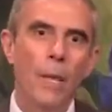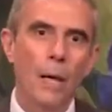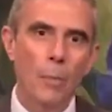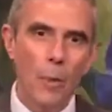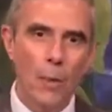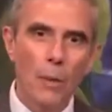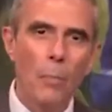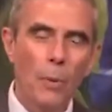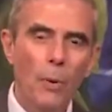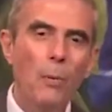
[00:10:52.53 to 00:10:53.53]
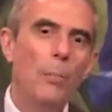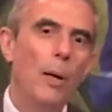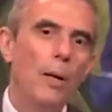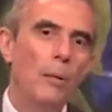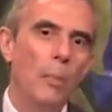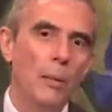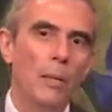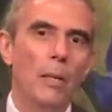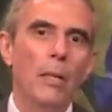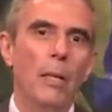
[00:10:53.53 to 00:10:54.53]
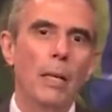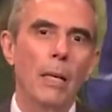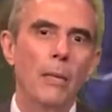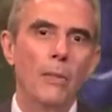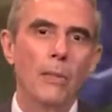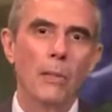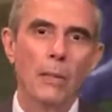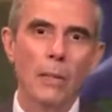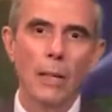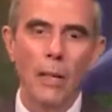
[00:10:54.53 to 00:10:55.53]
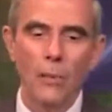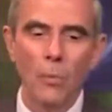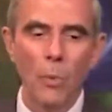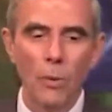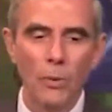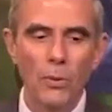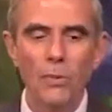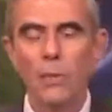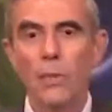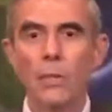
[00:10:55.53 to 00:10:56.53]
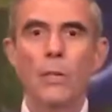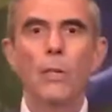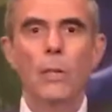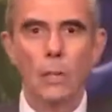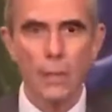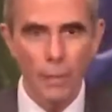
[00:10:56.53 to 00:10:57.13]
But the important part about it is, is Moses deterred?